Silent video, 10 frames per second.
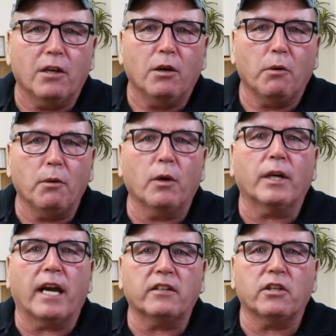will
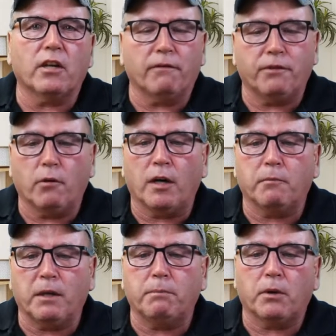get to you if you want to
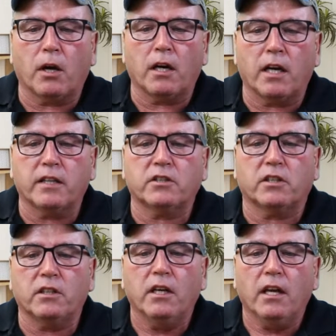be put on a list
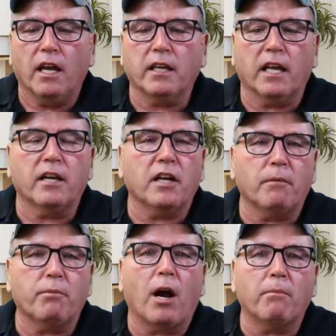and get it
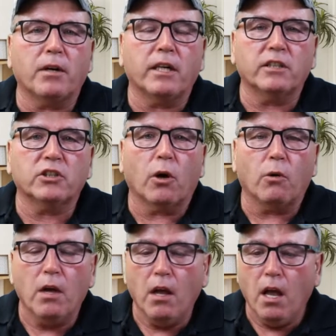done properly.
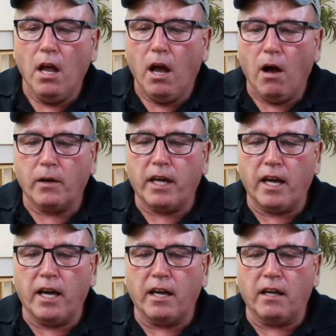So,
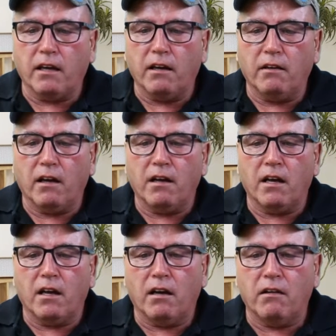okay,
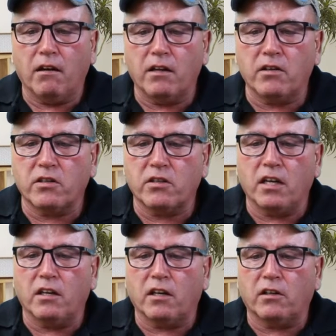I just
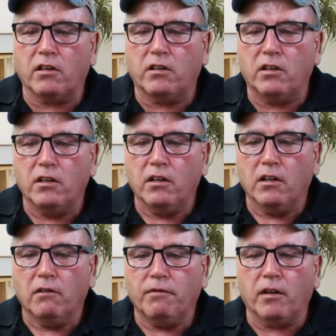need a good
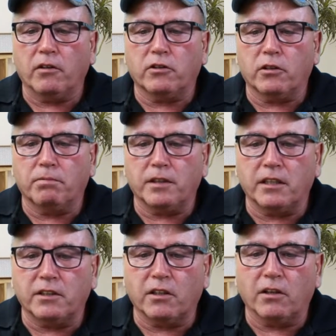filter,
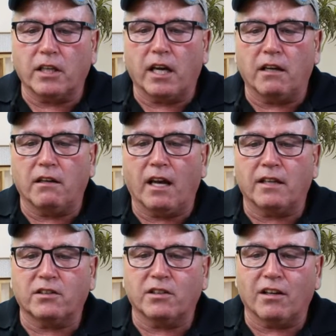please. Okay,
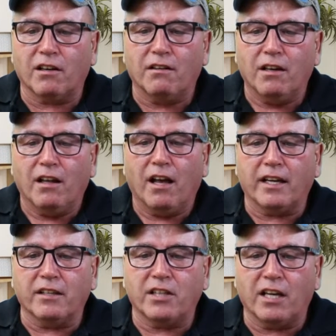yes, like
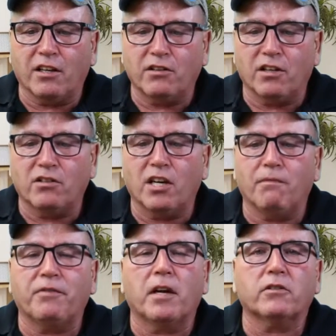I say, the cheap
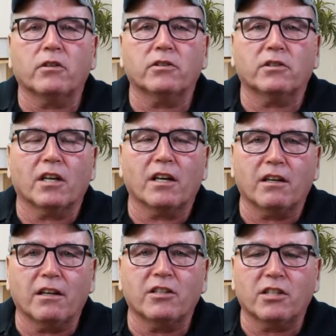filters
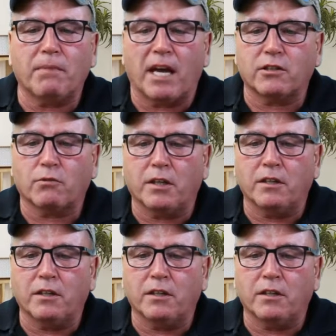is the best one.